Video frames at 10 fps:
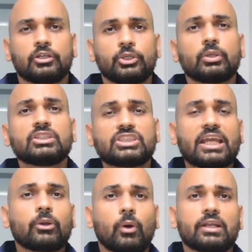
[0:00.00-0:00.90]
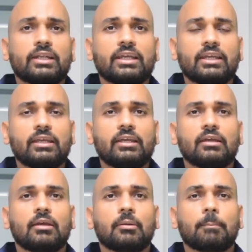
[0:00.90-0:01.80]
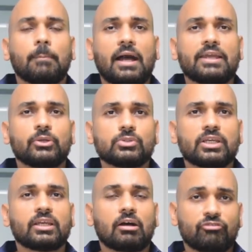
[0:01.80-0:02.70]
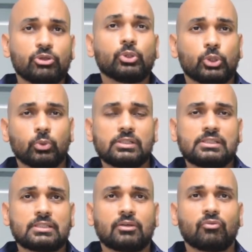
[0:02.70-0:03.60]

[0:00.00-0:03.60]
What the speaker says: You can check quality by using a few tools